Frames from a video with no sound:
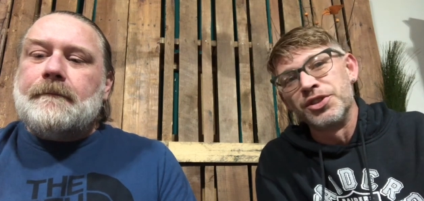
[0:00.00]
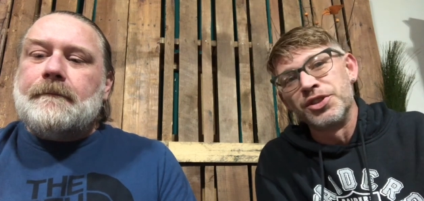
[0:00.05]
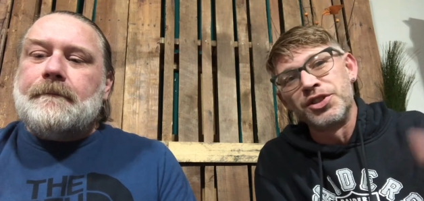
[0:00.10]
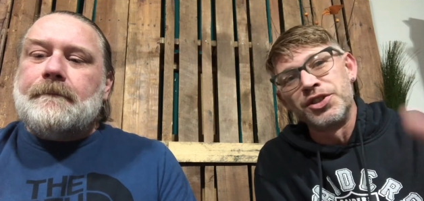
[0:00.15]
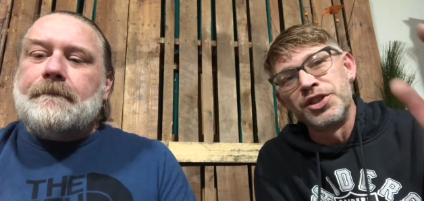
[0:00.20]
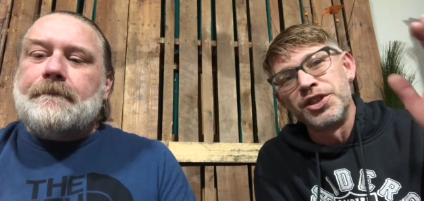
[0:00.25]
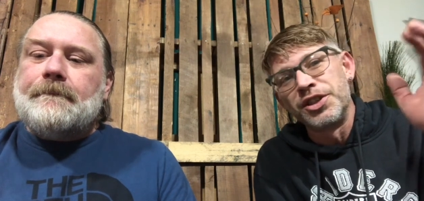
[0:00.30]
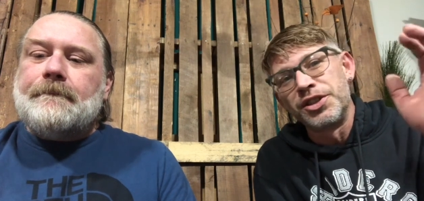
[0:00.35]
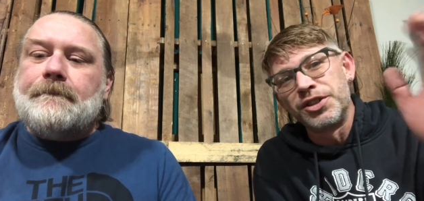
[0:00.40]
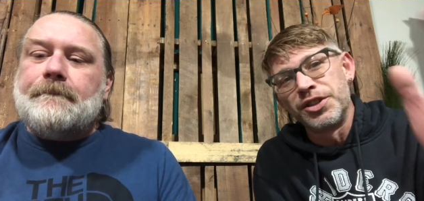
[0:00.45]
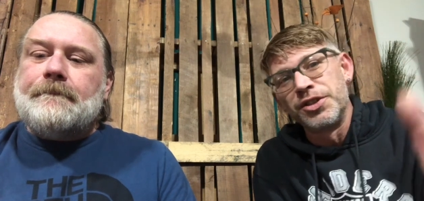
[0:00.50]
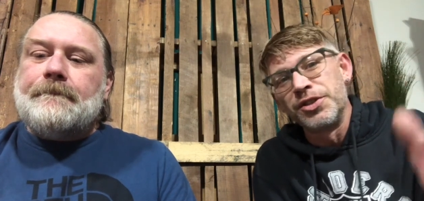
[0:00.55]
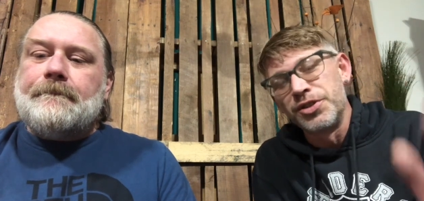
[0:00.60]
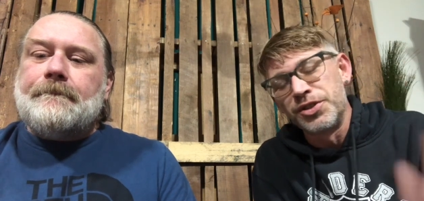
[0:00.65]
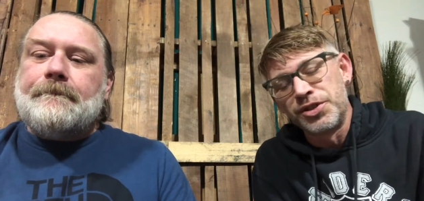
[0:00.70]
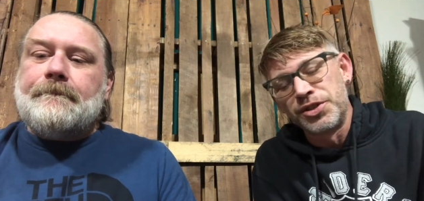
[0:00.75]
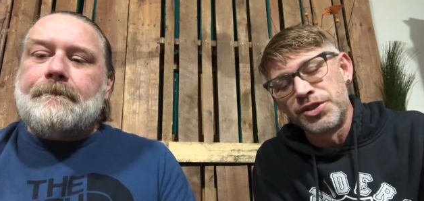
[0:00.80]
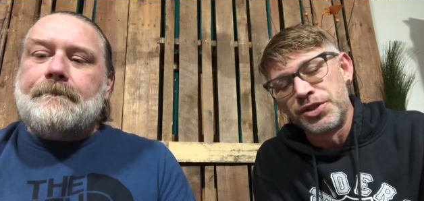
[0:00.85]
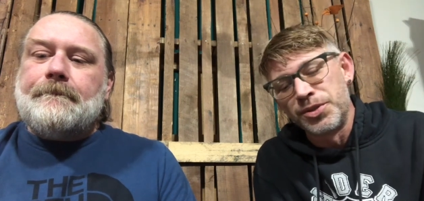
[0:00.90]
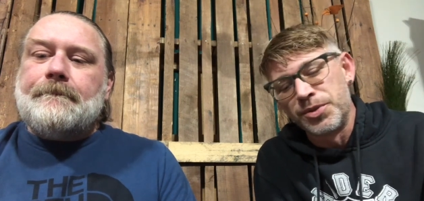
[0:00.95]
Speaker 1: and stick
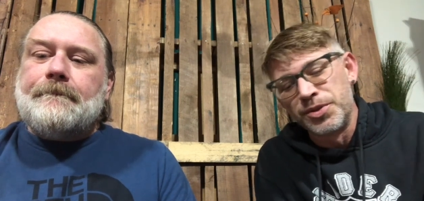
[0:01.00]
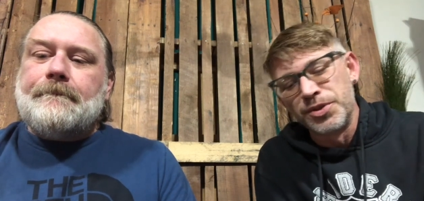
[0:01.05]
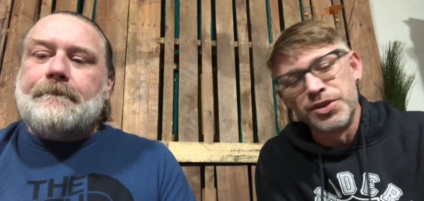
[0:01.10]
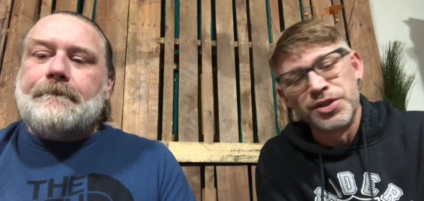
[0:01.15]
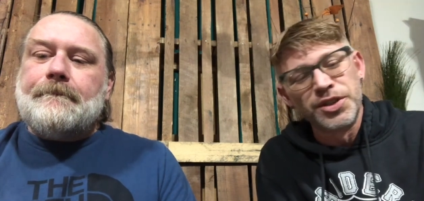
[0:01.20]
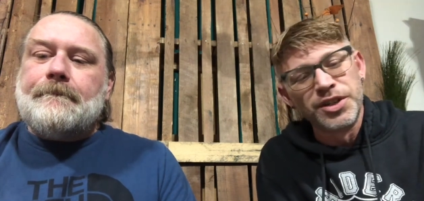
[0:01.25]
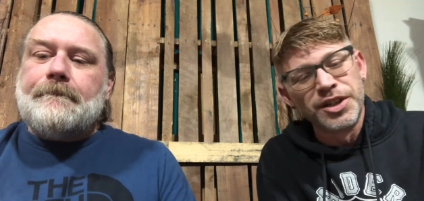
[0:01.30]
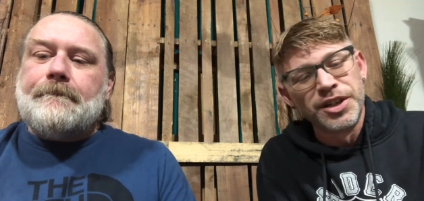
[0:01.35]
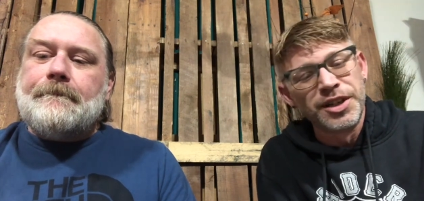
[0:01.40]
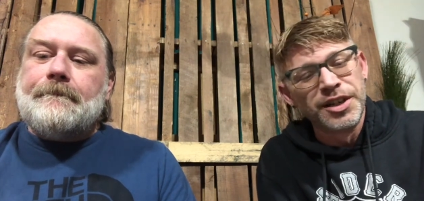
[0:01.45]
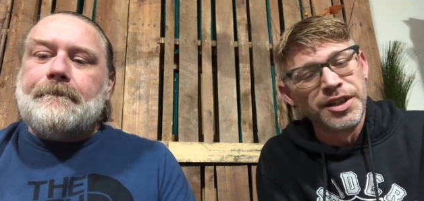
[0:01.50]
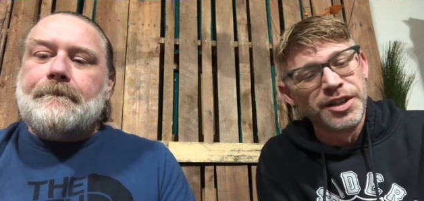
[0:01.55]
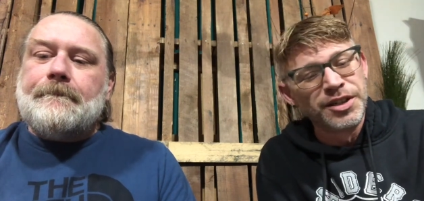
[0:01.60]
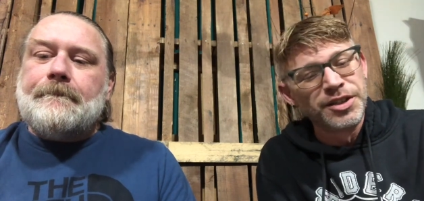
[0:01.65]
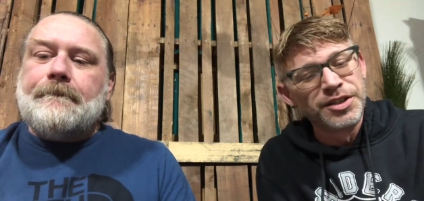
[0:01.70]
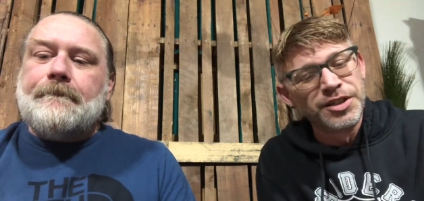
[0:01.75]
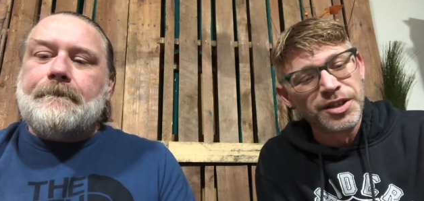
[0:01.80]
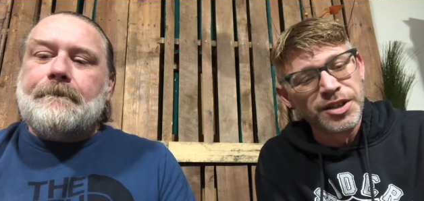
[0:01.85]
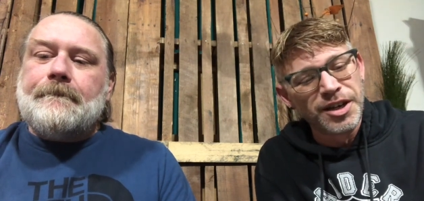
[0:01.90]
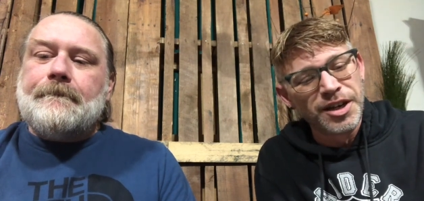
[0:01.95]
close towards the
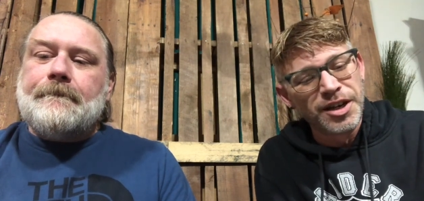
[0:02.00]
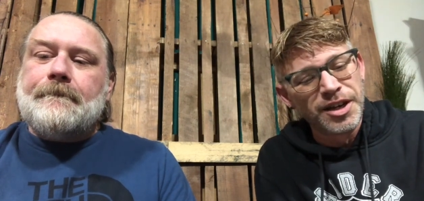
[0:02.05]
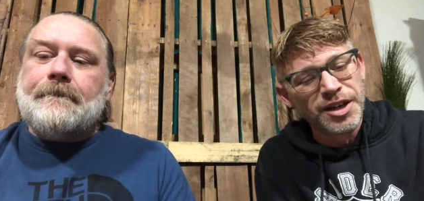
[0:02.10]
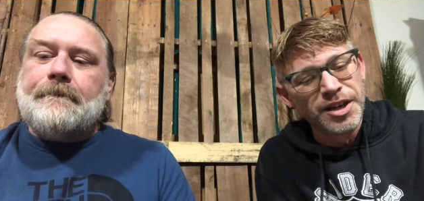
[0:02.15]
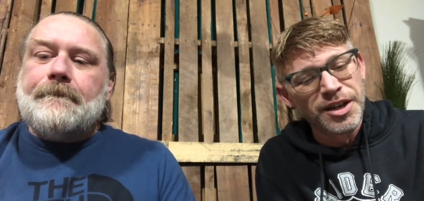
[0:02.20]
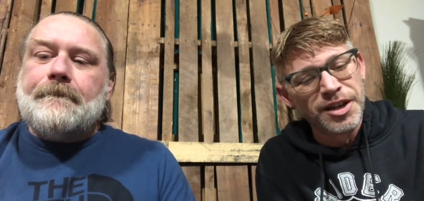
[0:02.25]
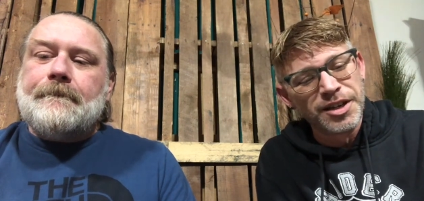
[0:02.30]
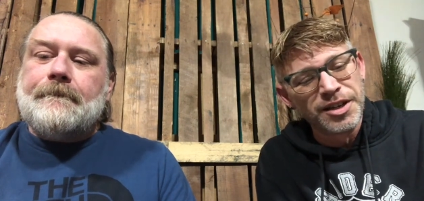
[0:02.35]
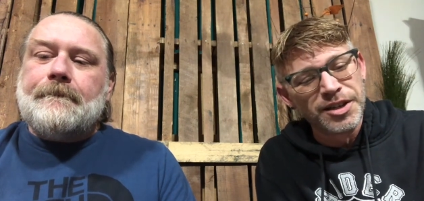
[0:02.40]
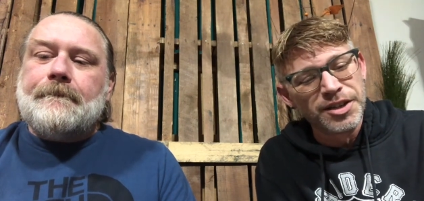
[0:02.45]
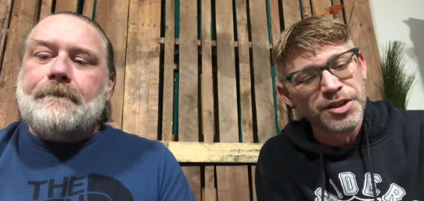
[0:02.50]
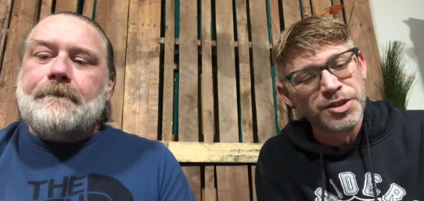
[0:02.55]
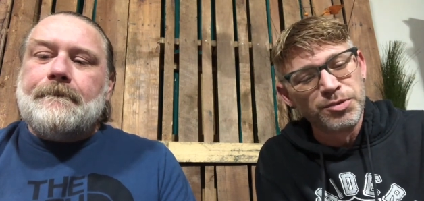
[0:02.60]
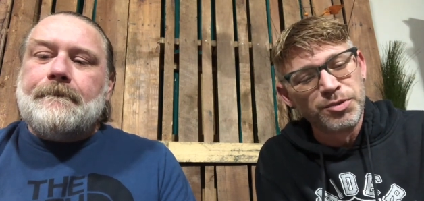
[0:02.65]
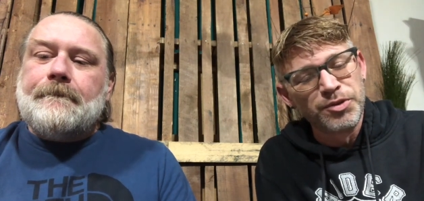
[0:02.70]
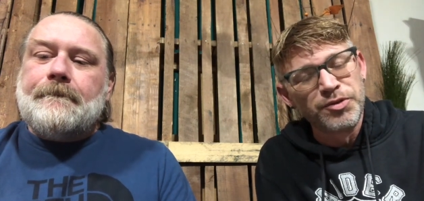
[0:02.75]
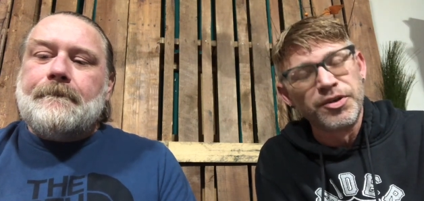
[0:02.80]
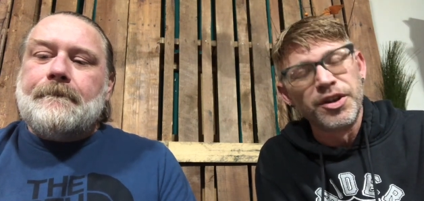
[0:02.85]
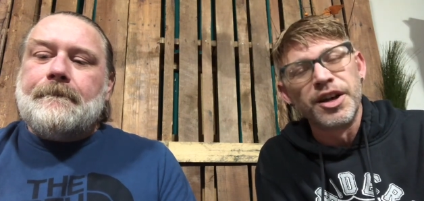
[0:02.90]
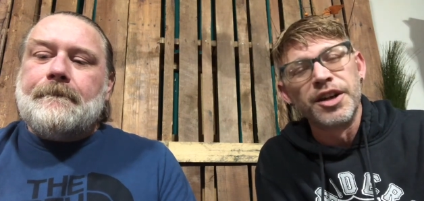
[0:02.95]
end
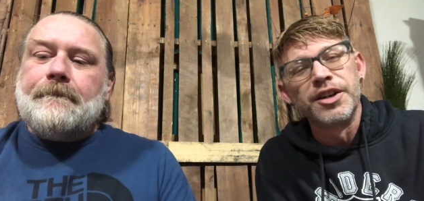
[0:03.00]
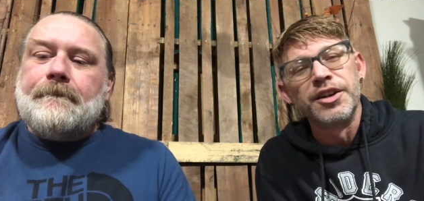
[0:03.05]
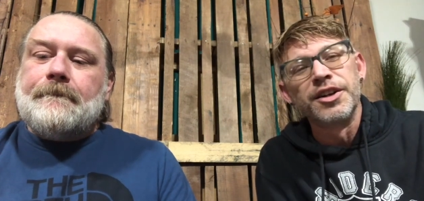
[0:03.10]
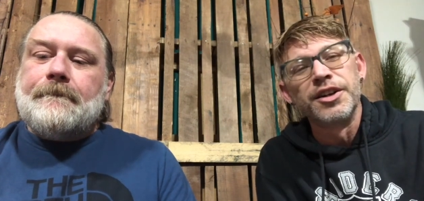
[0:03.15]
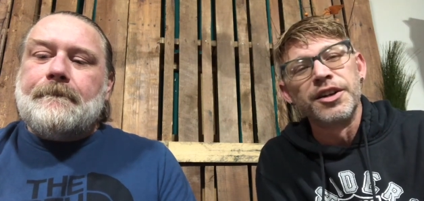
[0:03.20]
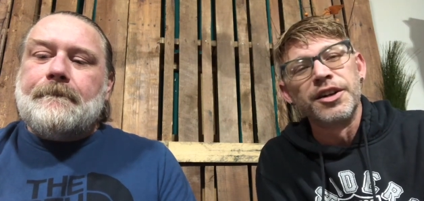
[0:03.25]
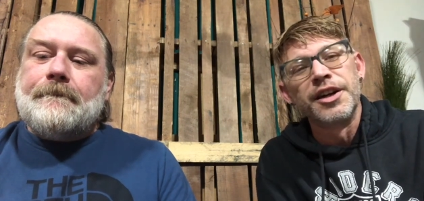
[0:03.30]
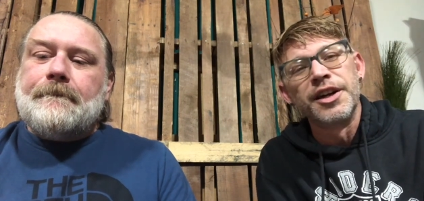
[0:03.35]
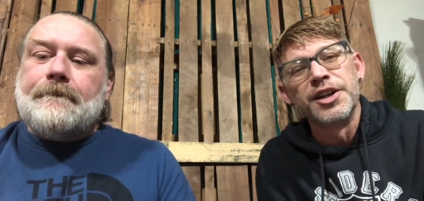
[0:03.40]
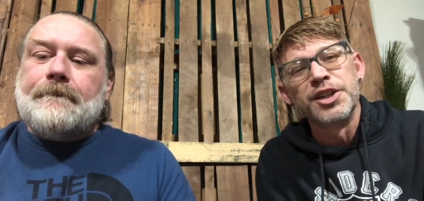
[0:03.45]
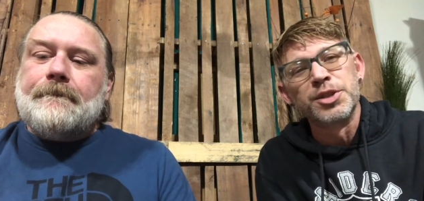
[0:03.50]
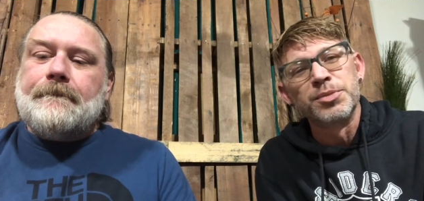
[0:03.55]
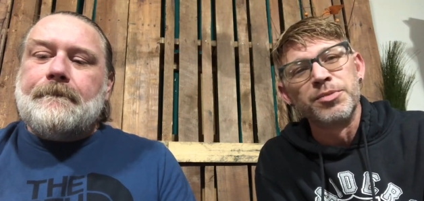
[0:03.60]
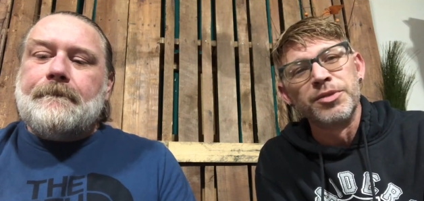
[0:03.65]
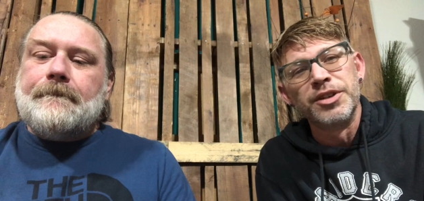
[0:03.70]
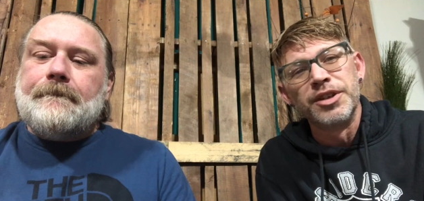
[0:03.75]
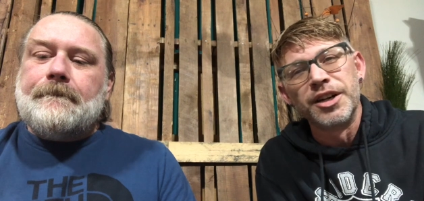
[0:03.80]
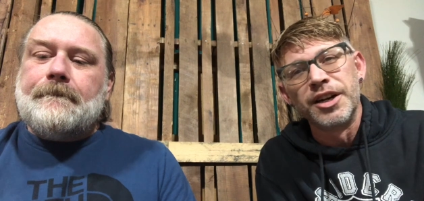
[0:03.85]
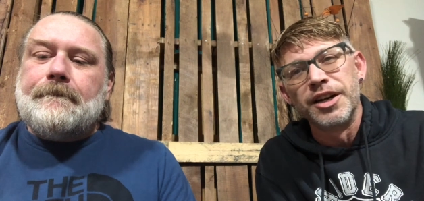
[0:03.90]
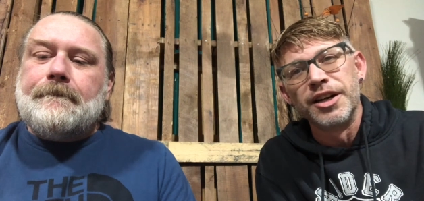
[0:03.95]
because we've got an announcement.